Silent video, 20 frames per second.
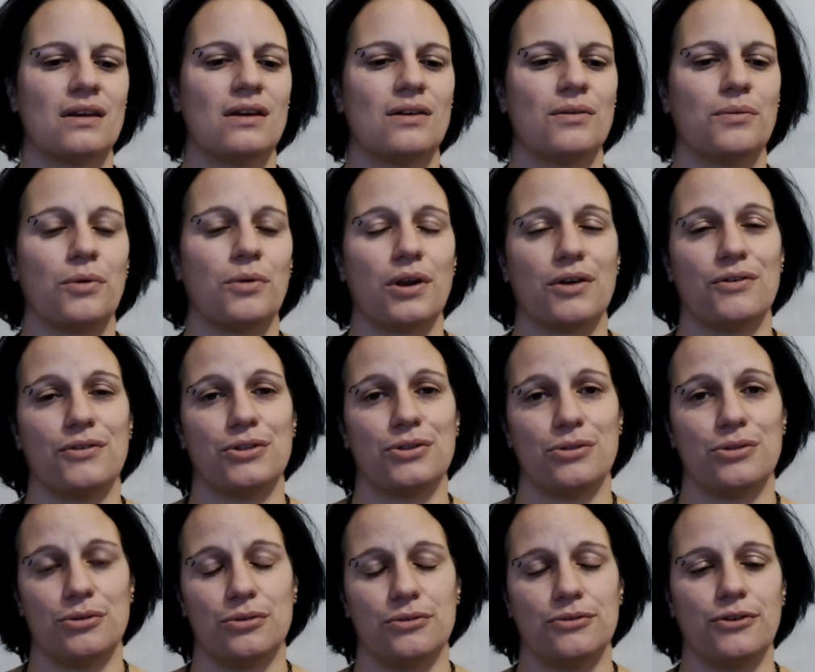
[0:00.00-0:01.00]
whatever
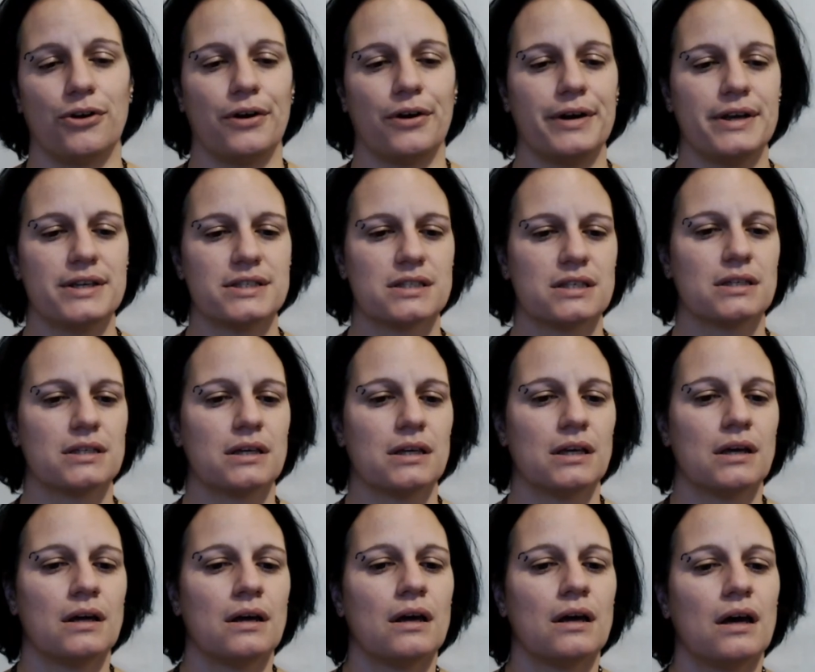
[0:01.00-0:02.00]
too far is.
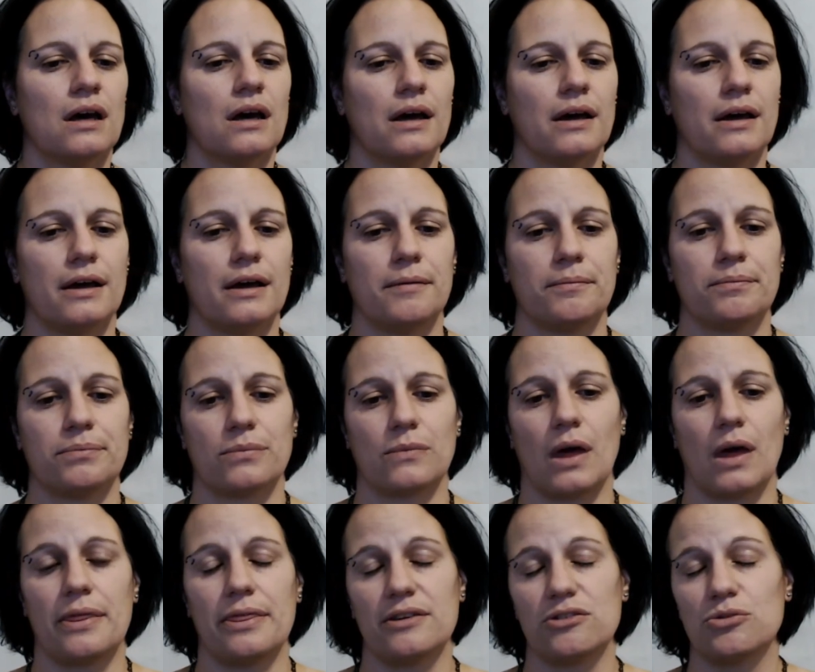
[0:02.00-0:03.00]
And
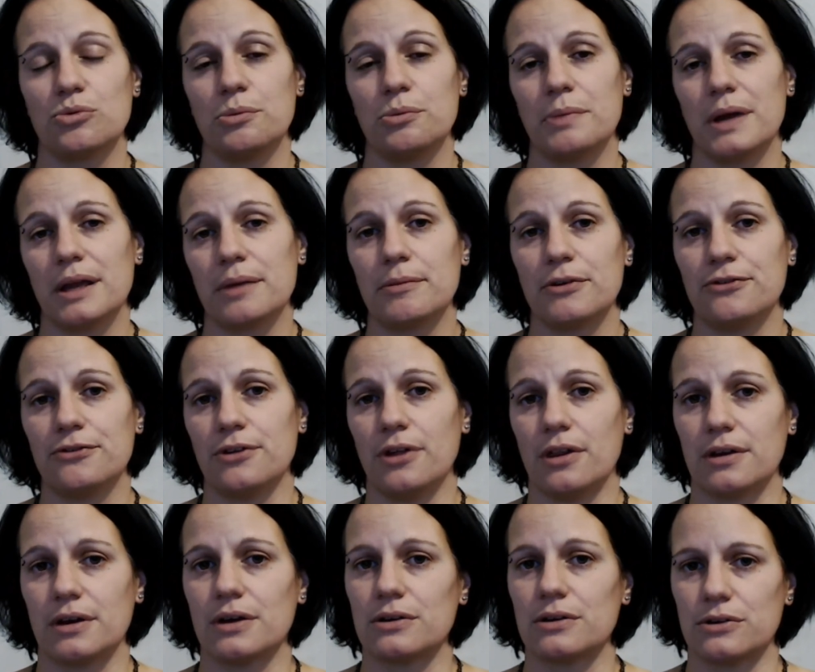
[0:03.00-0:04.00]
this will make me feel
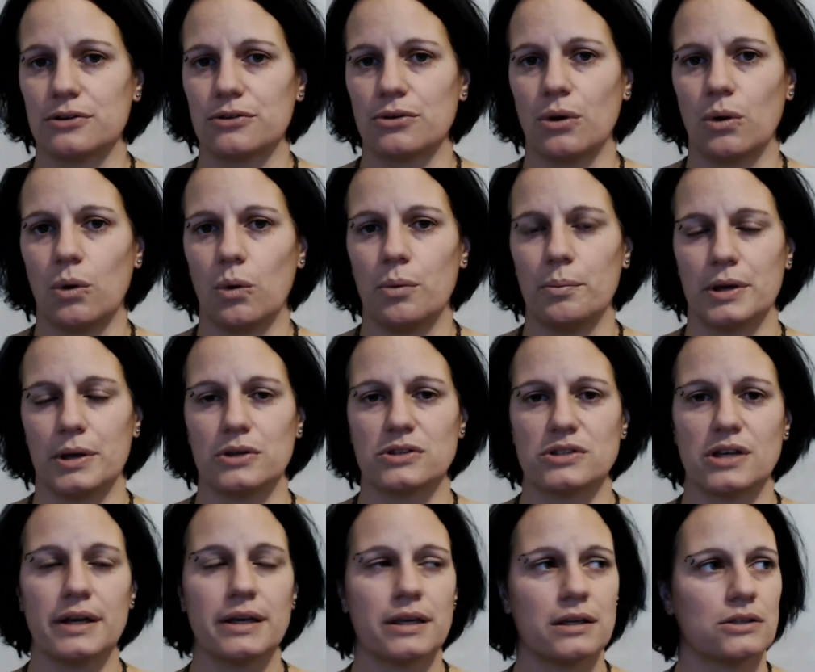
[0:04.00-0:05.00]
in control, because
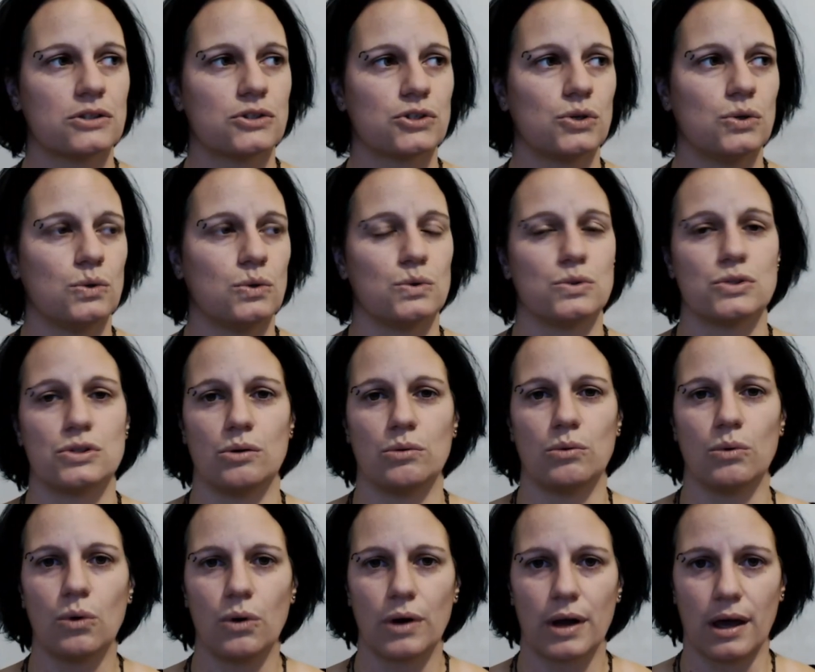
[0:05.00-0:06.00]
I can choose to
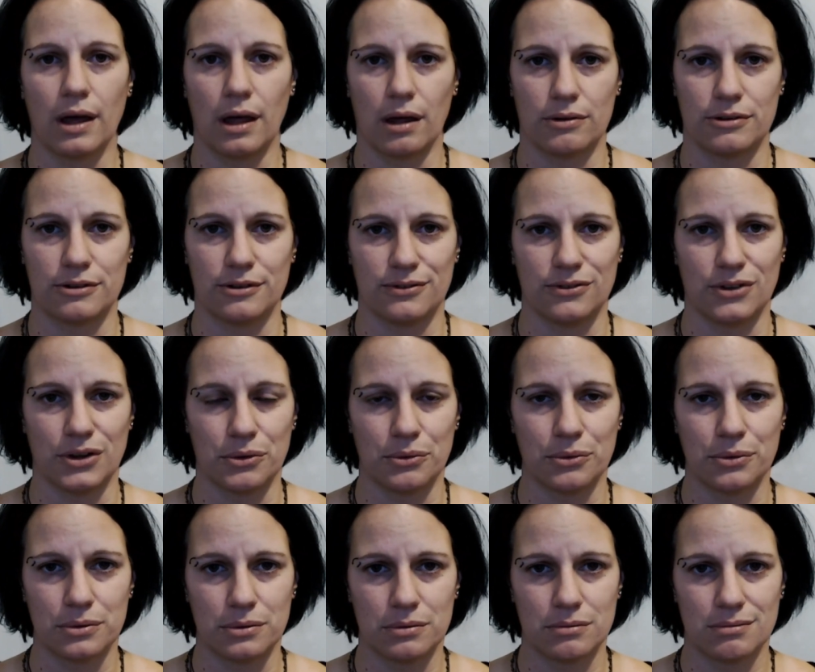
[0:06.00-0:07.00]
walk out of that
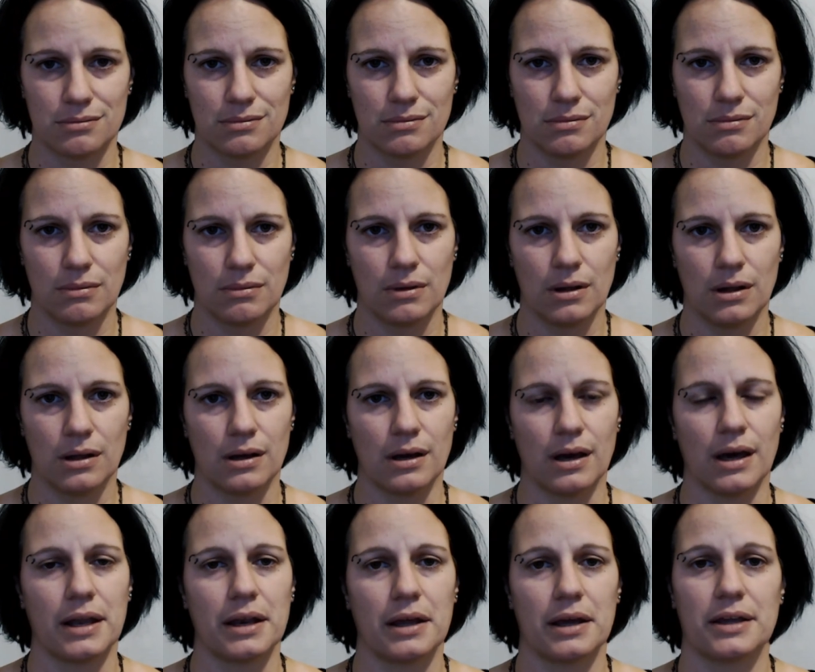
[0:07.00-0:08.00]
room
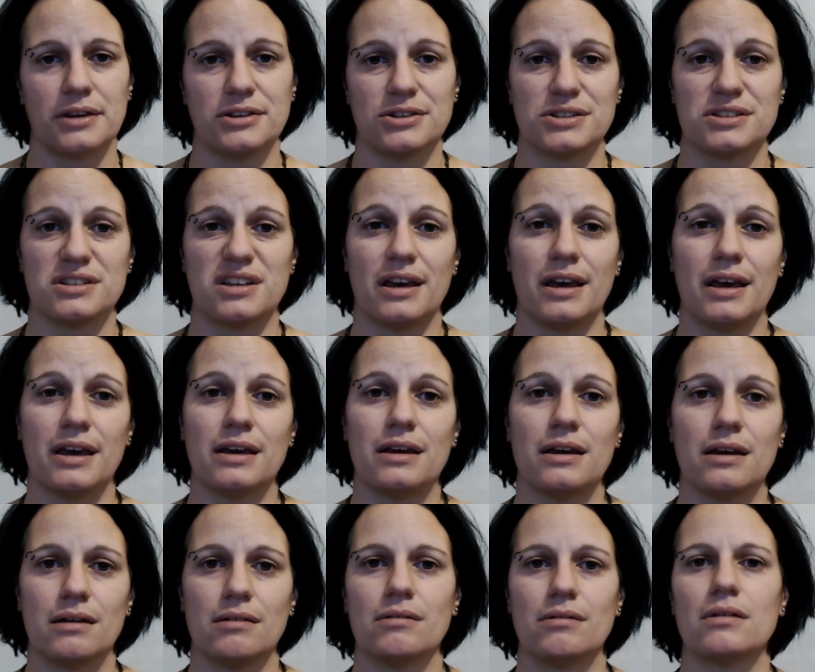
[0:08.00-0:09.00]
and I can just say,
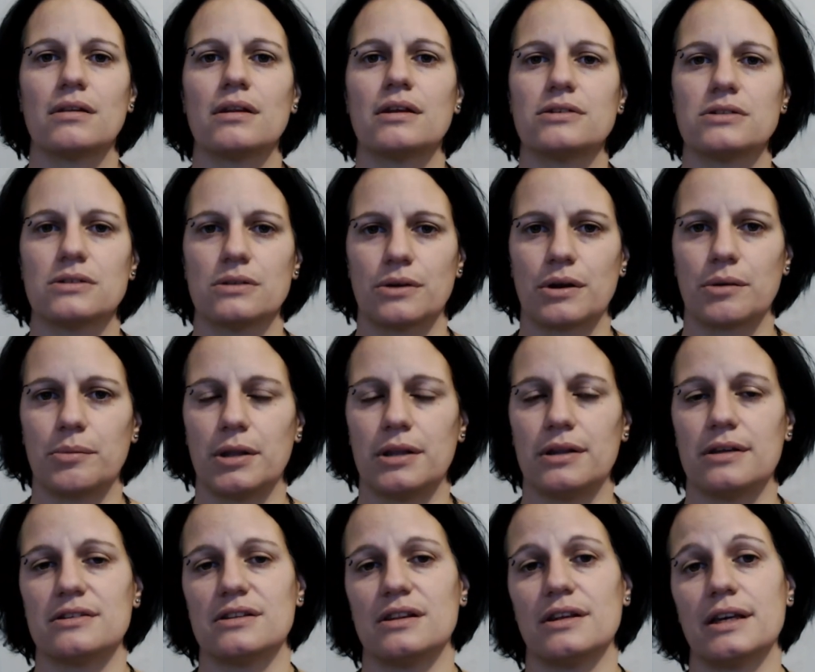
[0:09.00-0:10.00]
hey, let's talk about
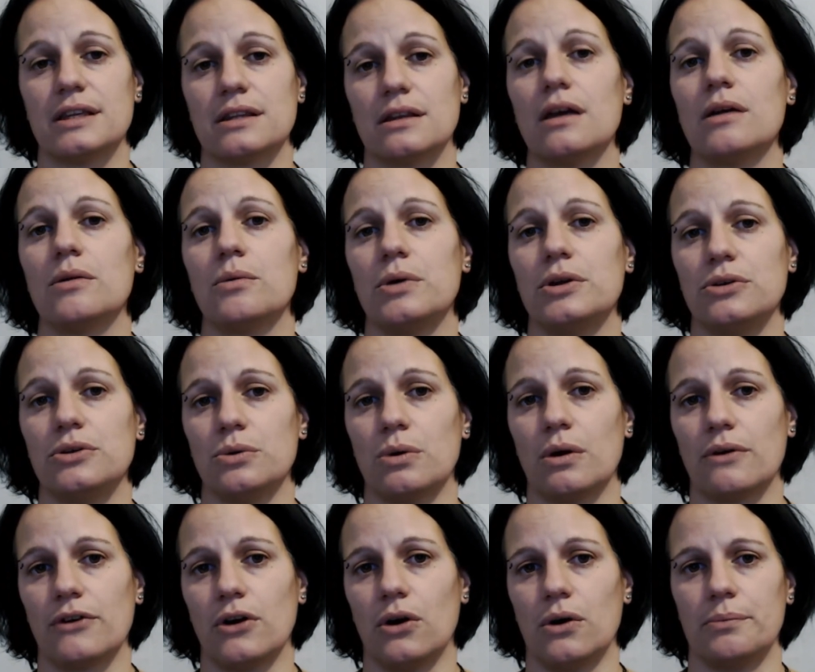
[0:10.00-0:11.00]
this later when you have
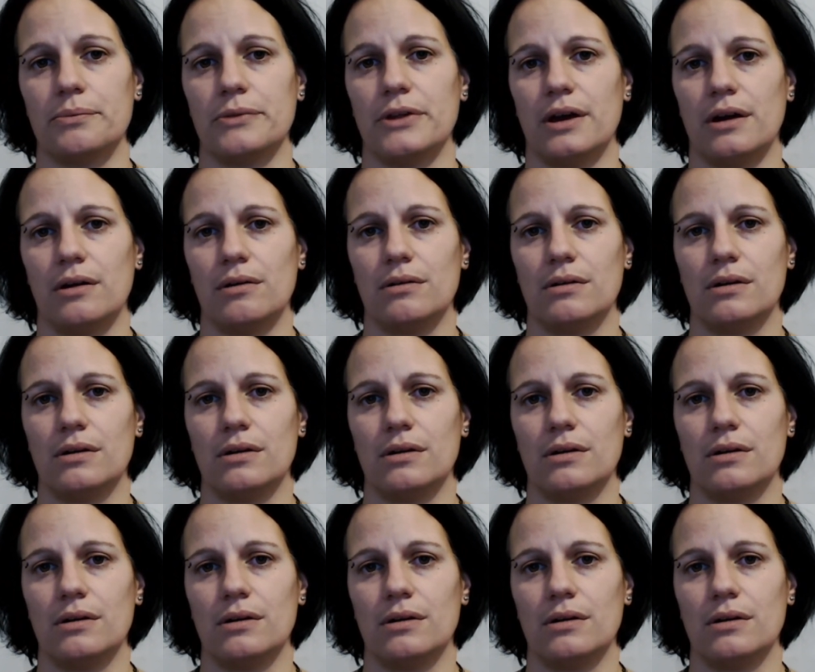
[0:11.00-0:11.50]
calmed down.